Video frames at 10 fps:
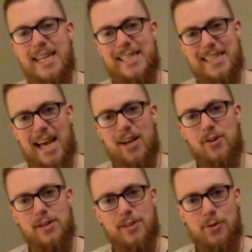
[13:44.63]

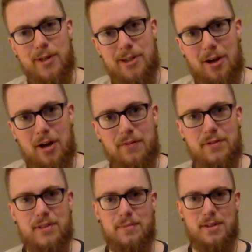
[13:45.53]
Saturn is going to offer
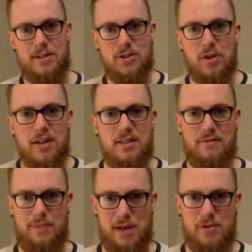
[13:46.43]
some
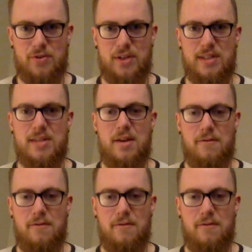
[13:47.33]
constructive boundaries